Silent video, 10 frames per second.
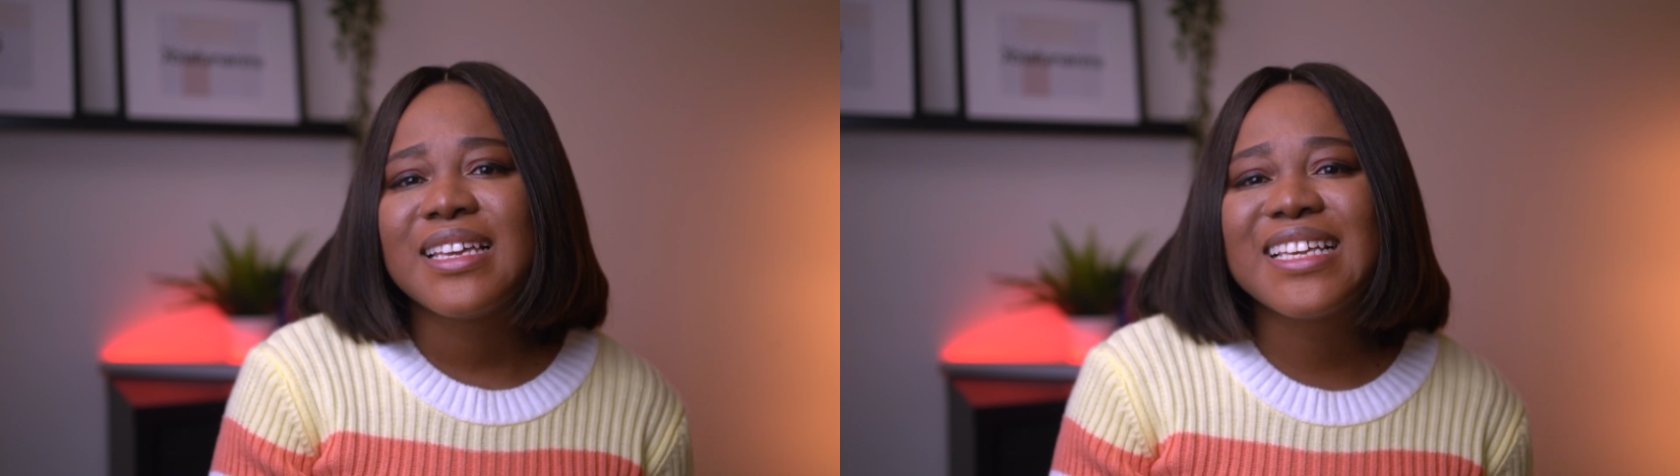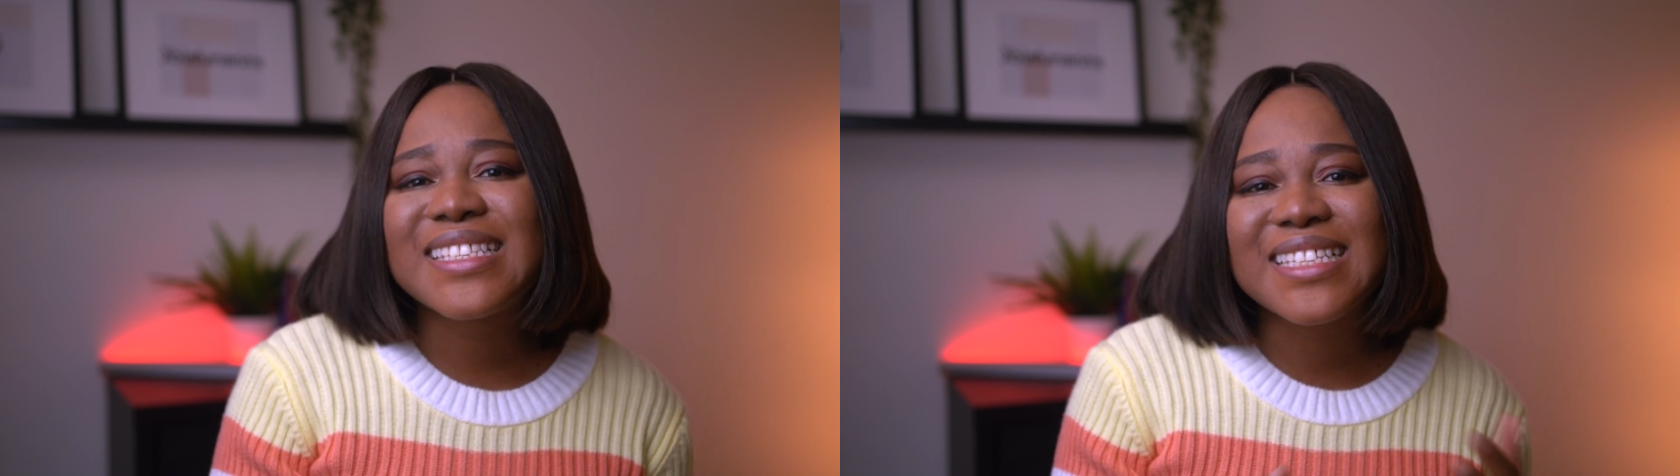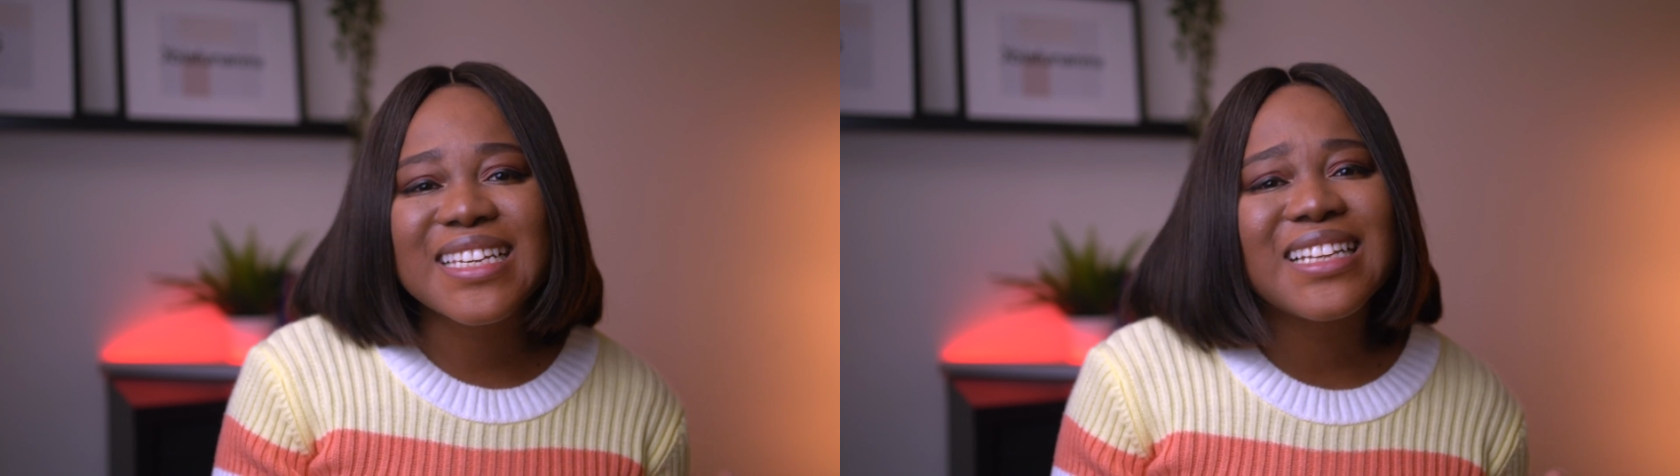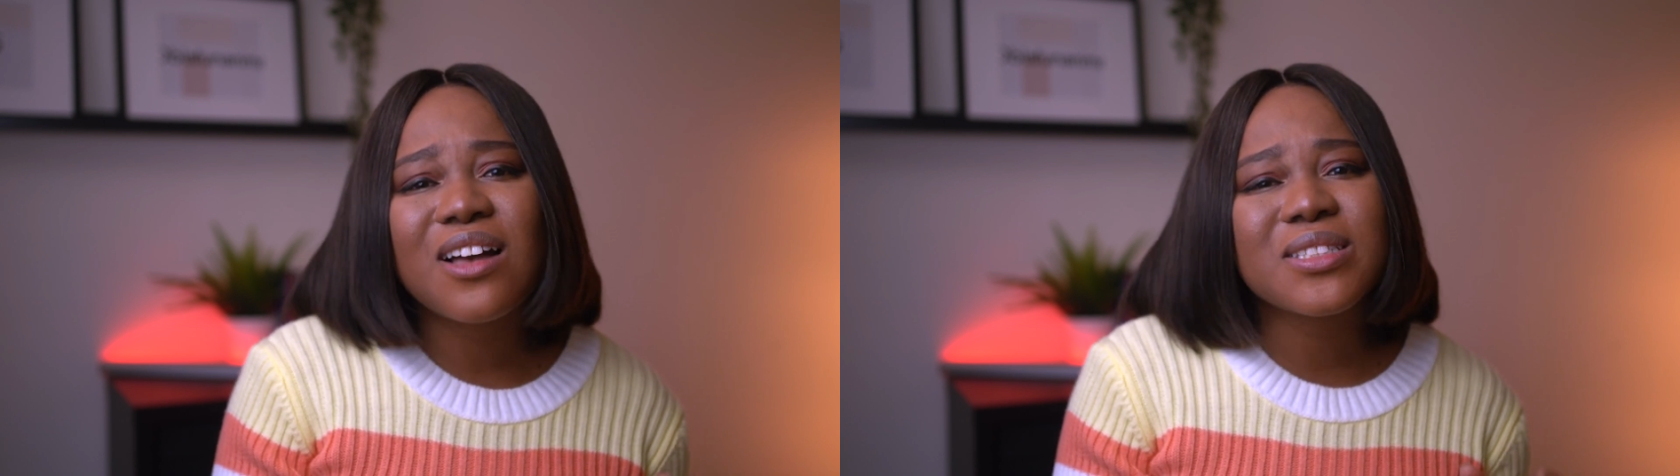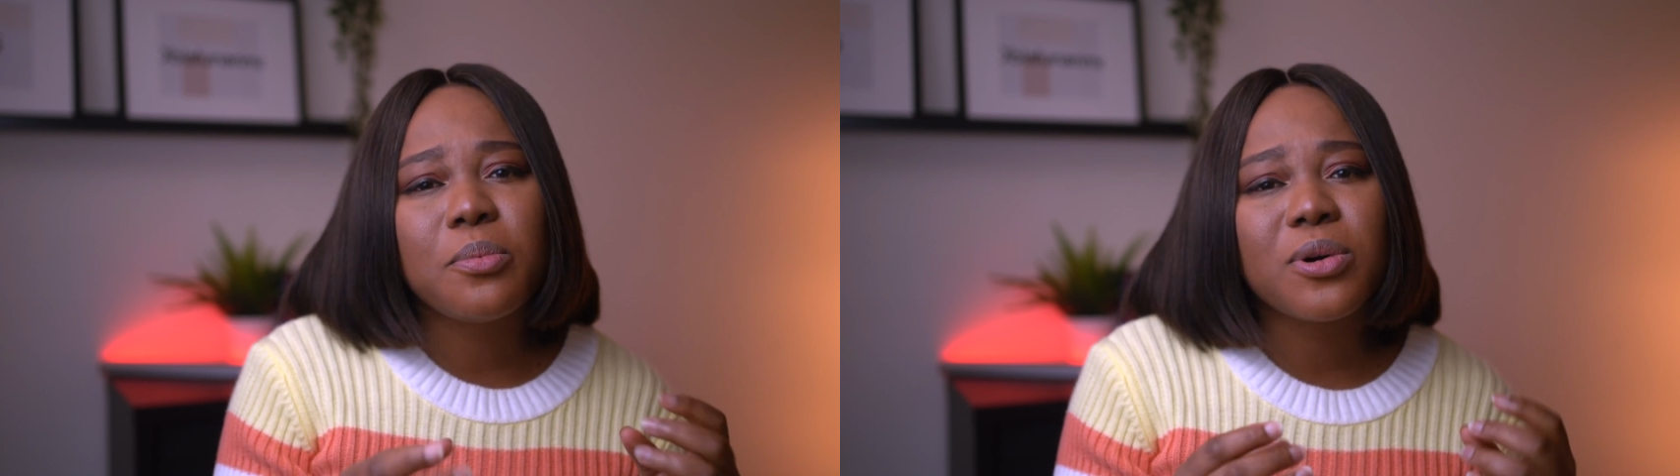It
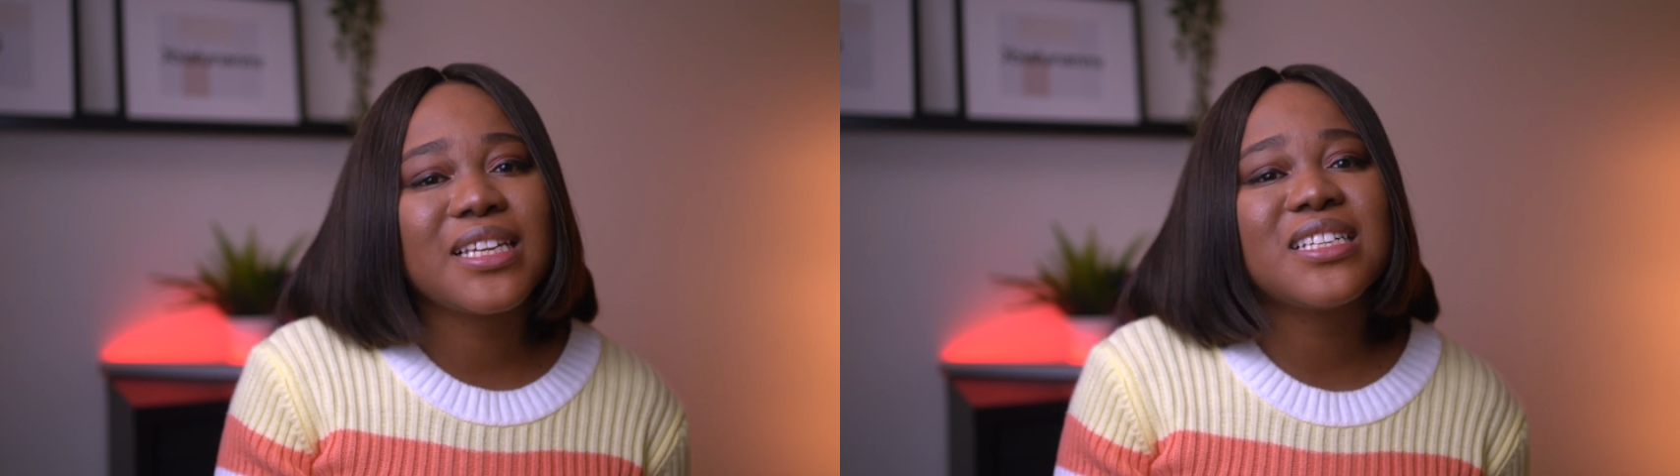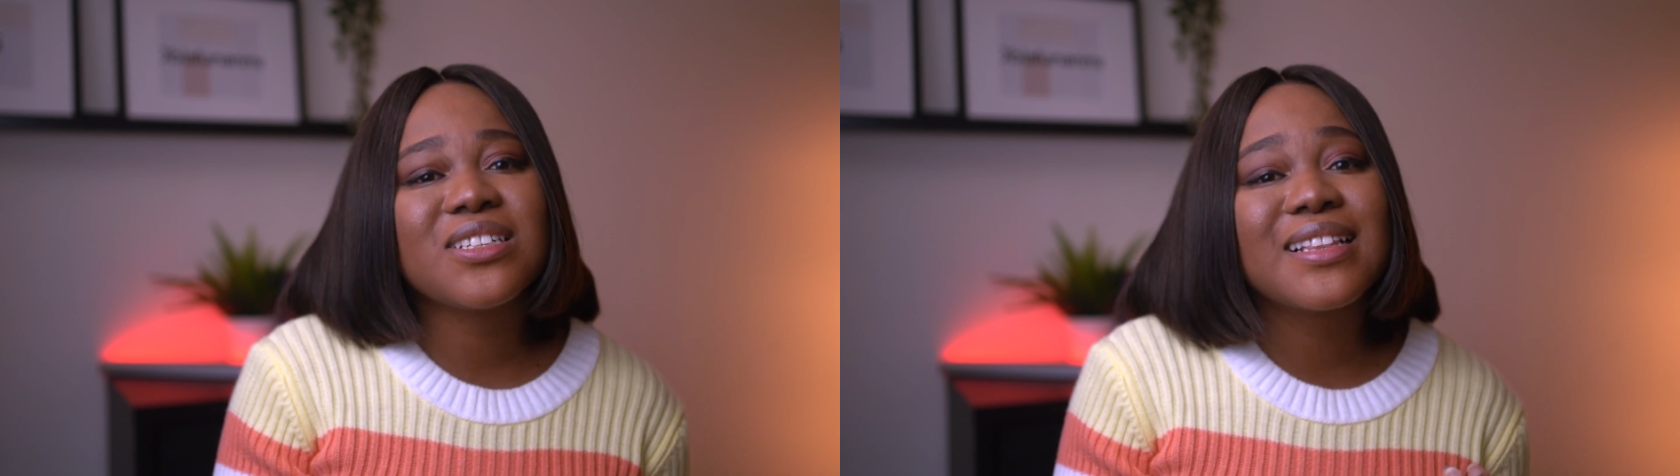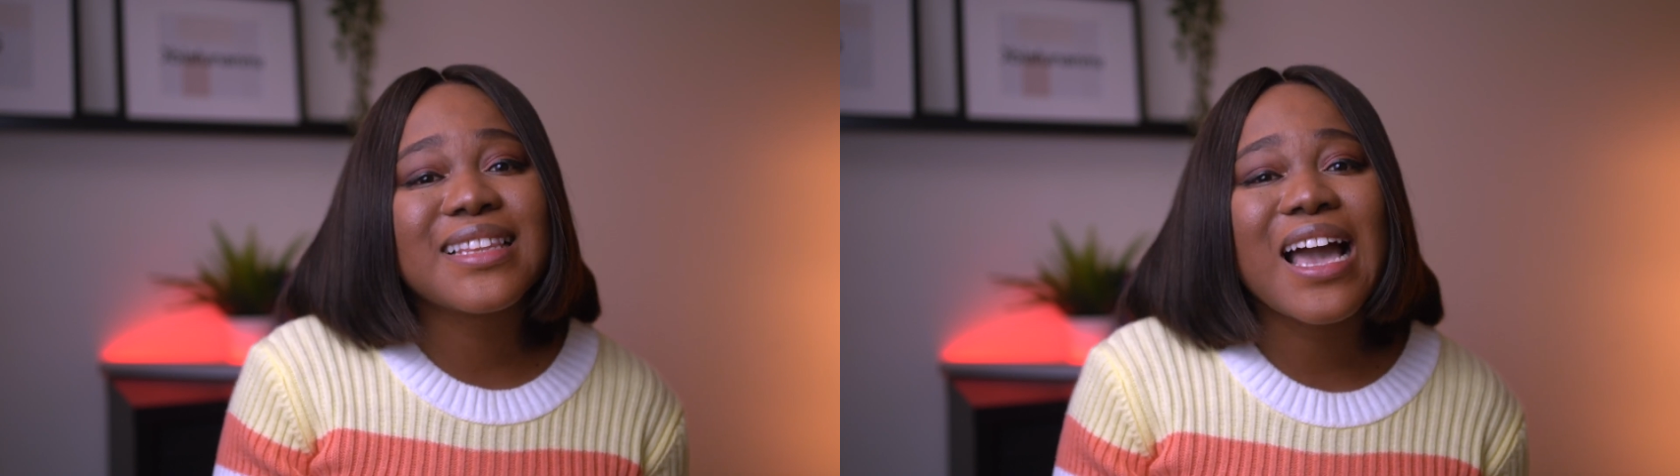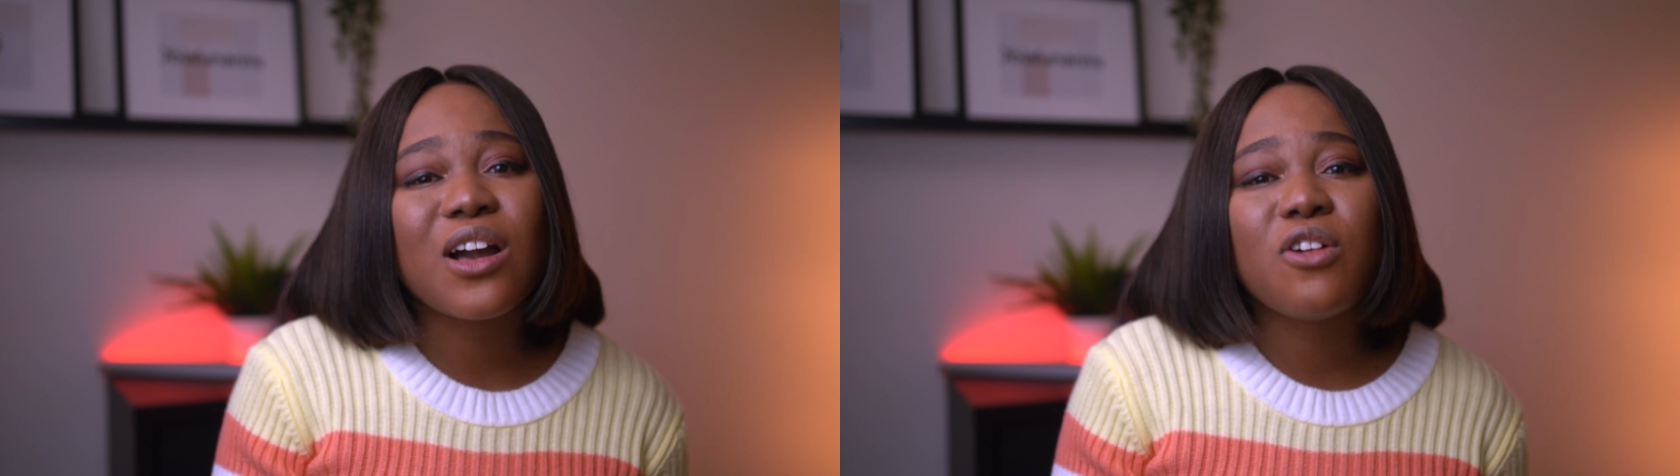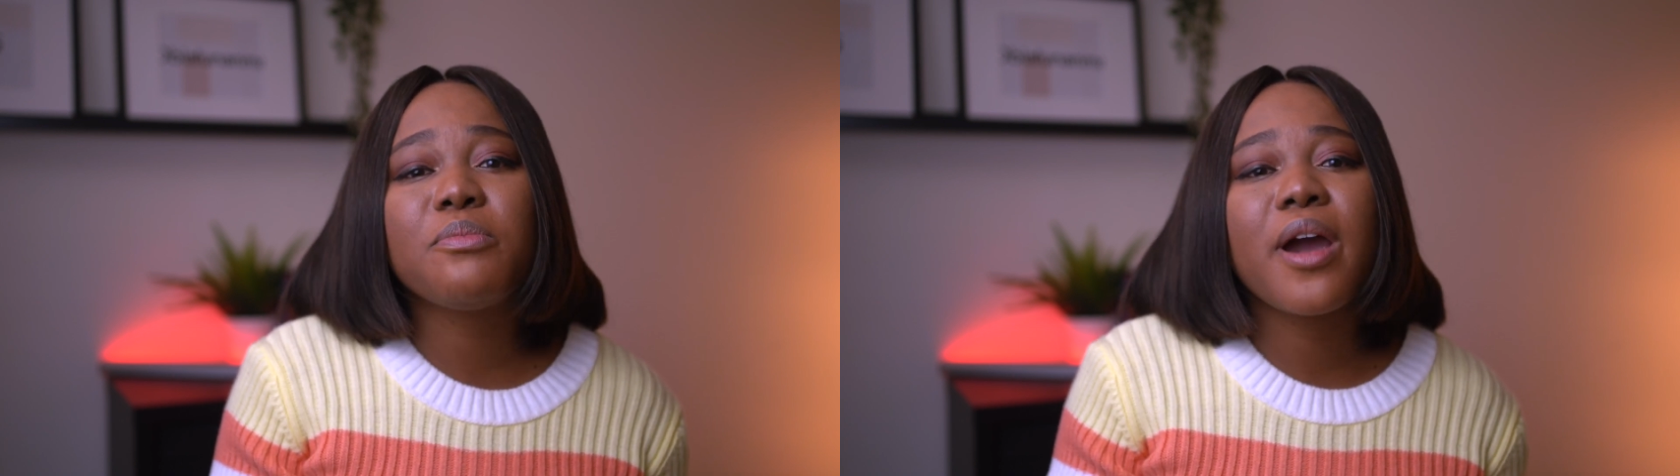signals a potential lack of